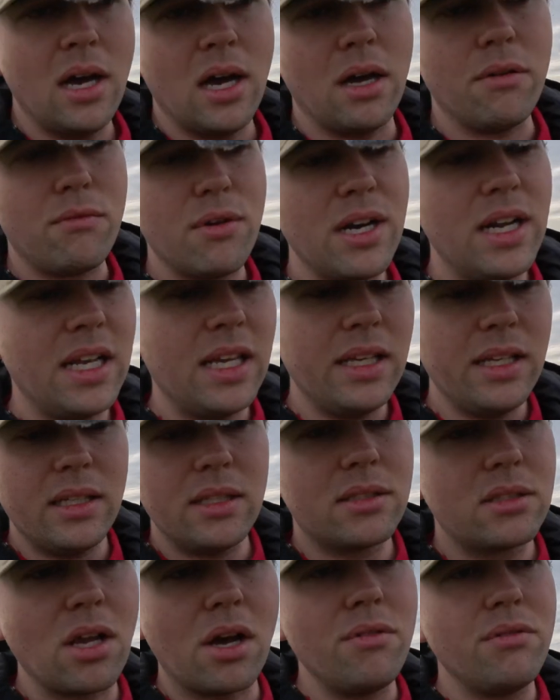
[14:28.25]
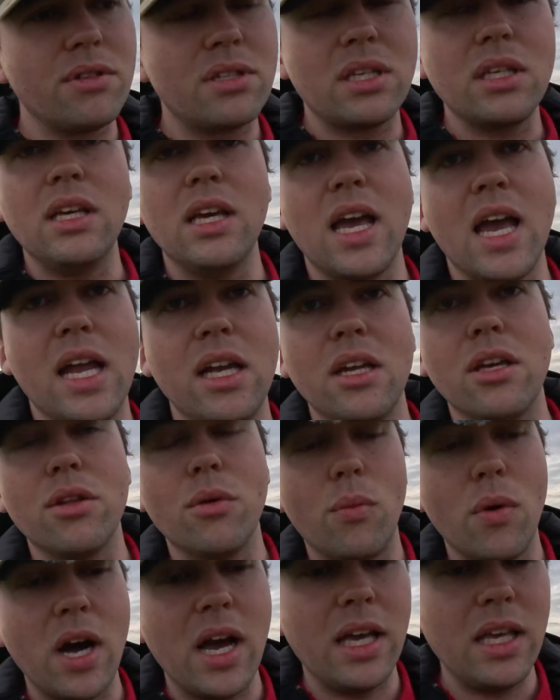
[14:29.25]
I really don't see it any
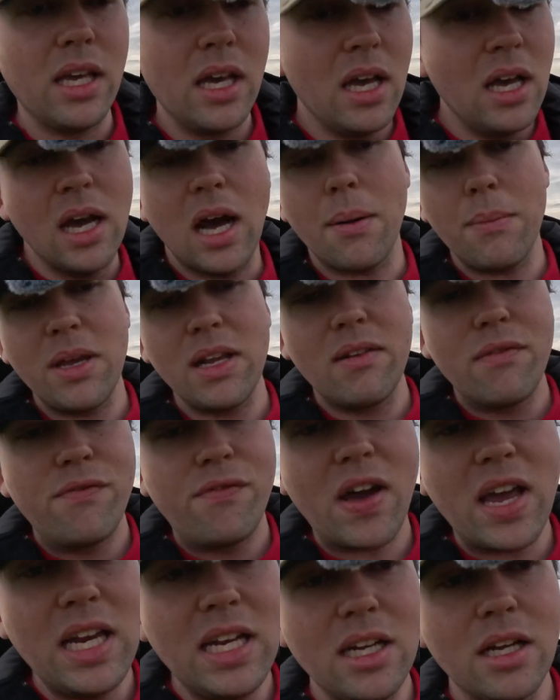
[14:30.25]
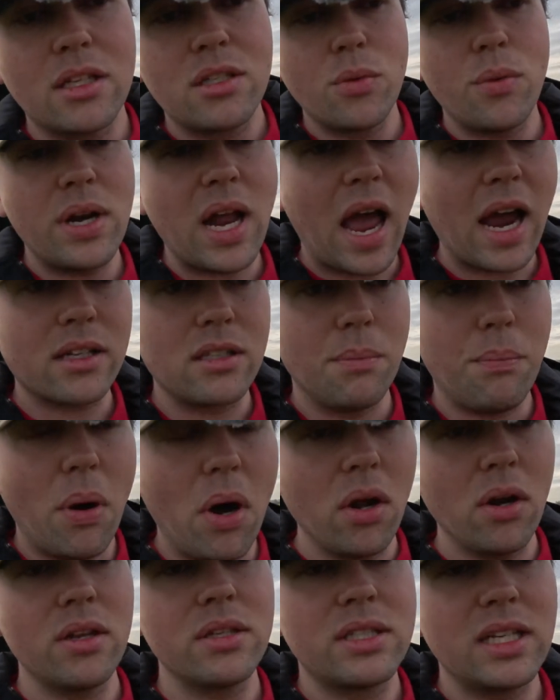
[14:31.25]
other way. I mean, failure to enact a
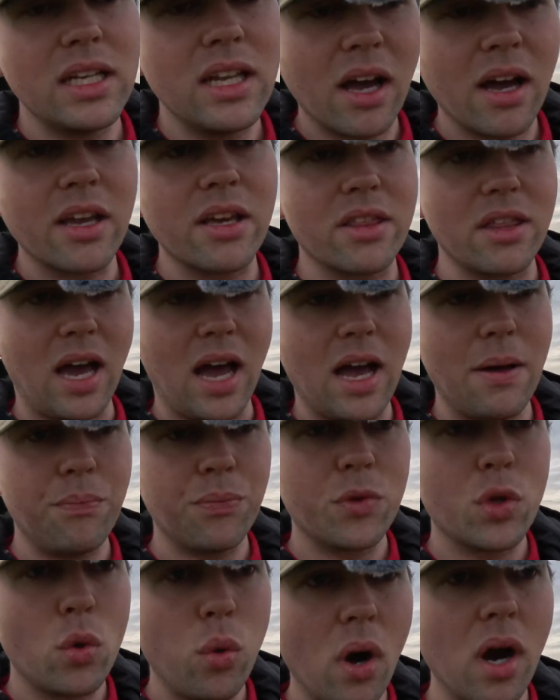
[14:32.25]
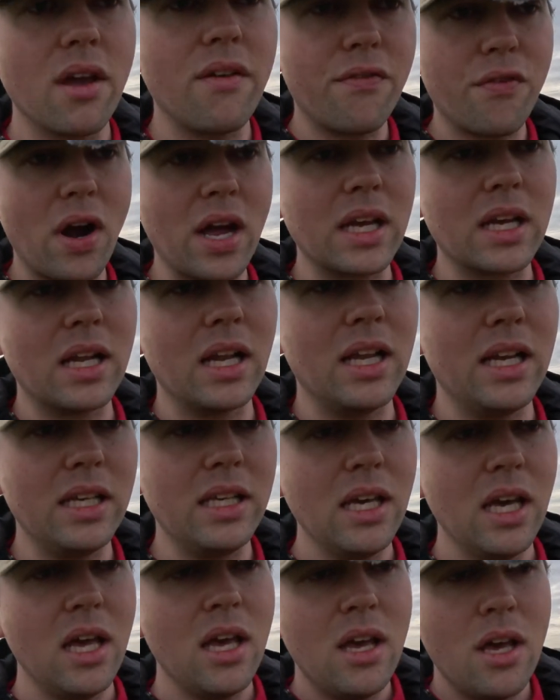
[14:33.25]
policy like that, quite
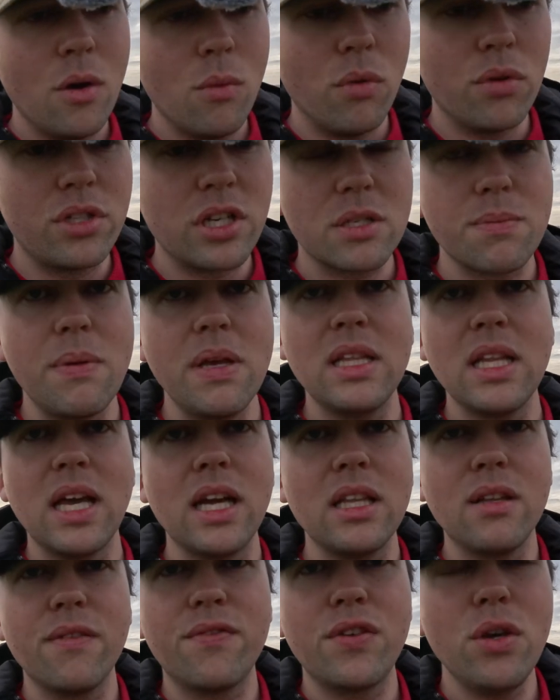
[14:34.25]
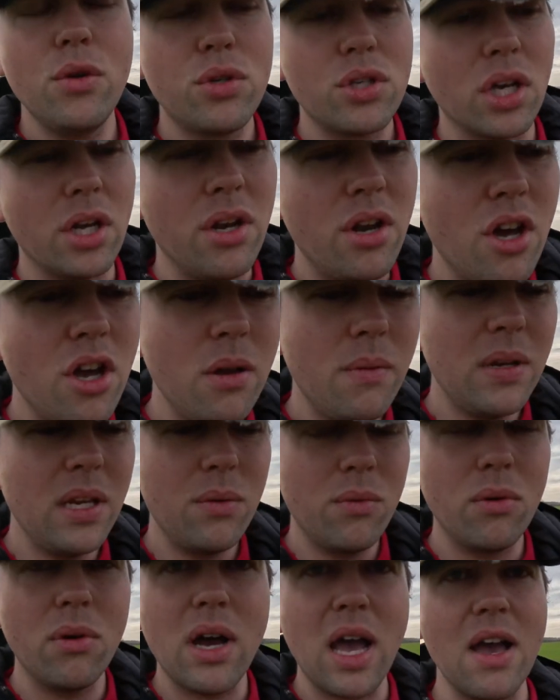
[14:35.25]
frankly, will just mean that in the future, nobody
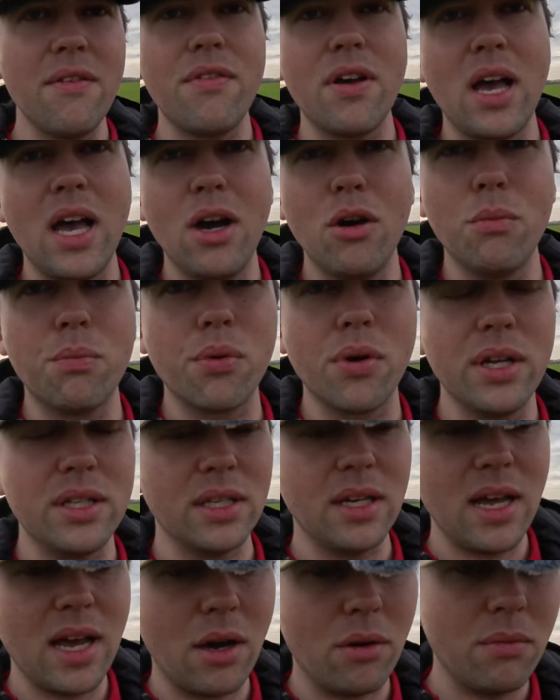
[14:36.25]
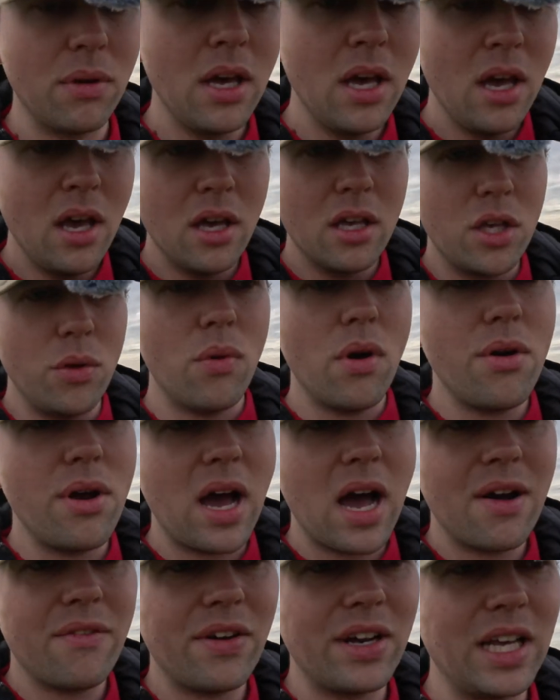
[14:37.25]
will ever help Britain out. You won't
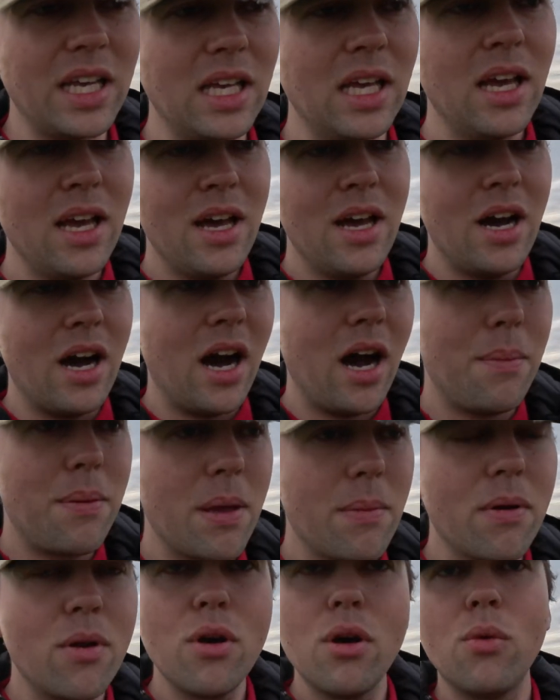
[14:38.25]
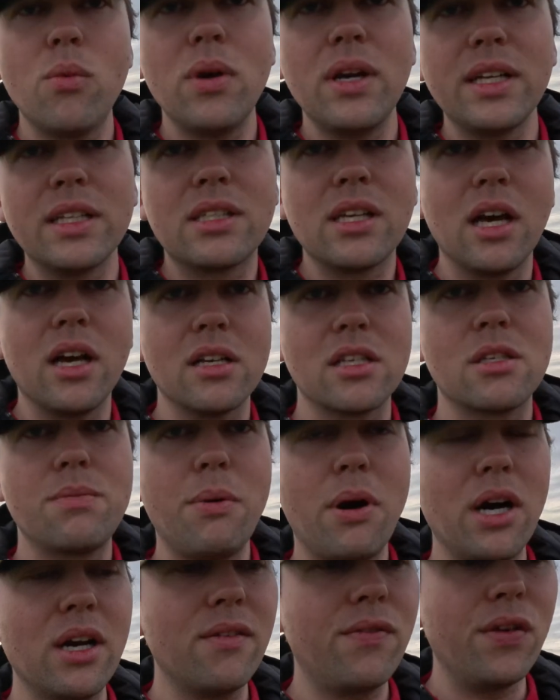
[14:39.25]
have any people who are willing to
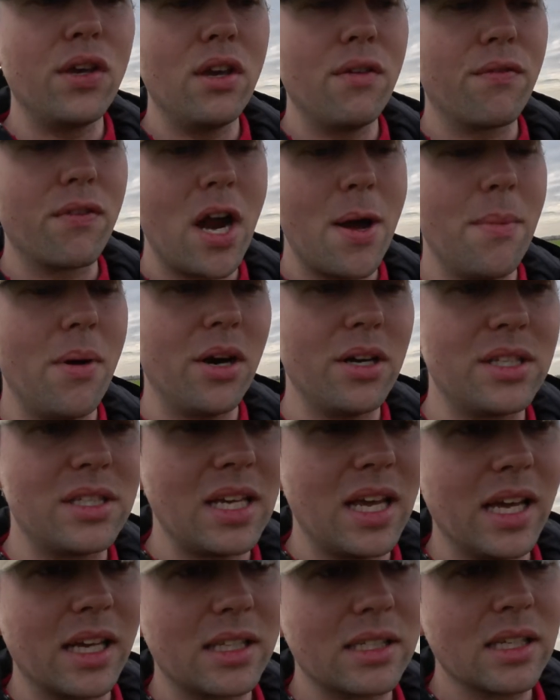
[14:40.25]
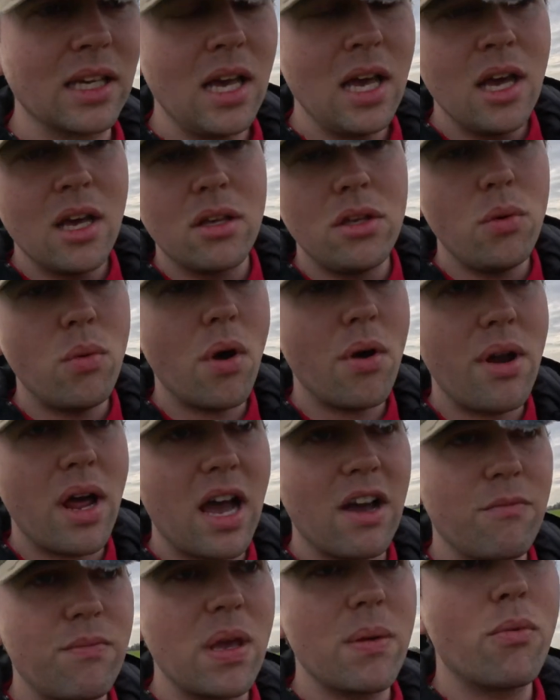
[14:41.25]
spy for you for MI6. You won't
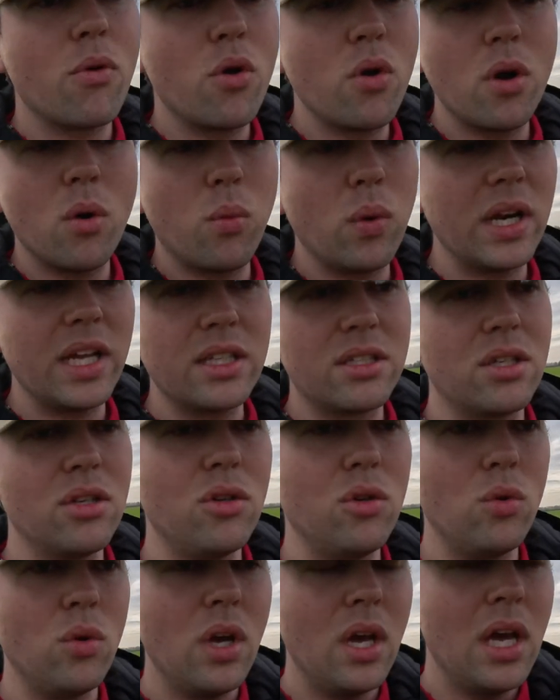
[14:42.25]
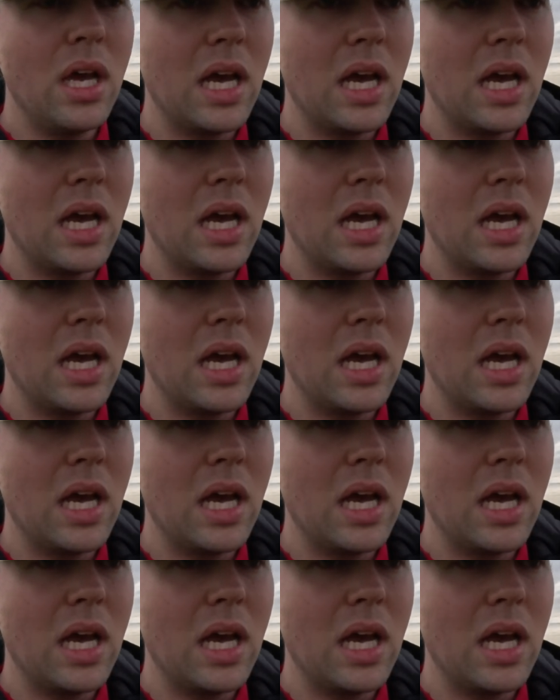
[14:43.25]
have people who are willing to